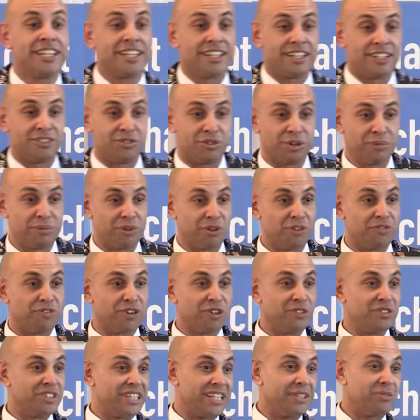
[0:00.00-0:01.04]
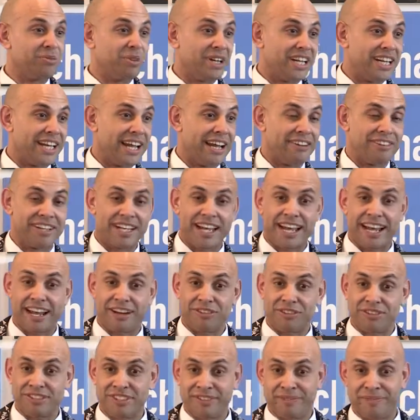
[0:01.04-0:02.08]
the toy boy or floozy will inherit the
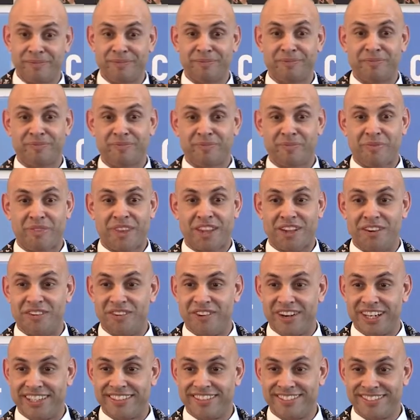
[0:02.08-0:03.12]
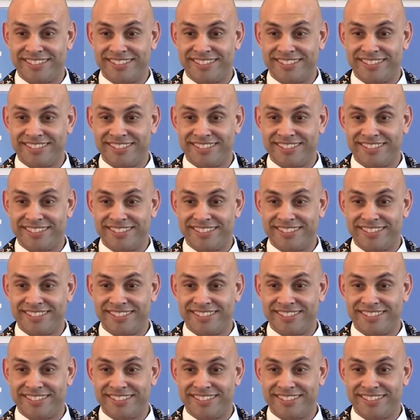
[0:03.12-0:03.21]
house. All right?